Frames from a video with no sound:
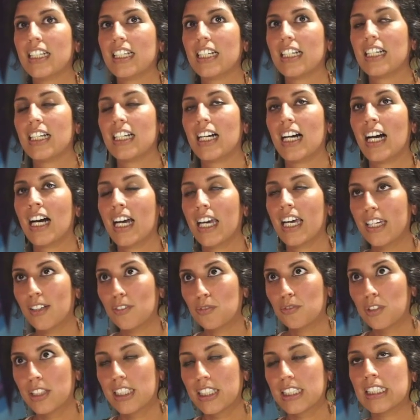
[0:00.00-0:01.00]
I have
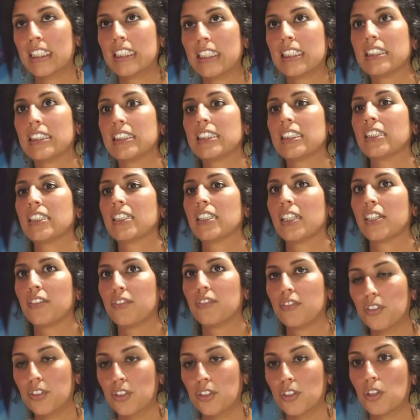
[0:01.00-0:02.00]
witnessed and lived
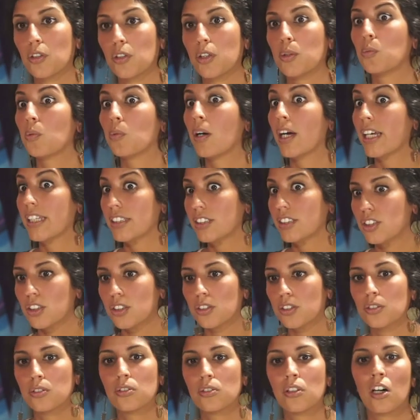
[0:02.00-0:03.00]
through and went
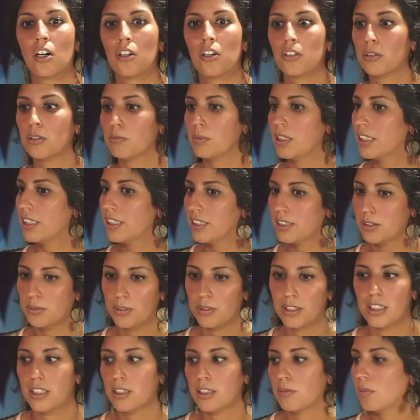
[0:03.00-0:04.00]
to all the meetings
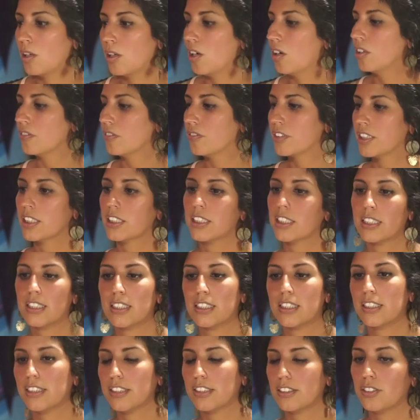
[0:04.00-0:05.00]
with him, all of the,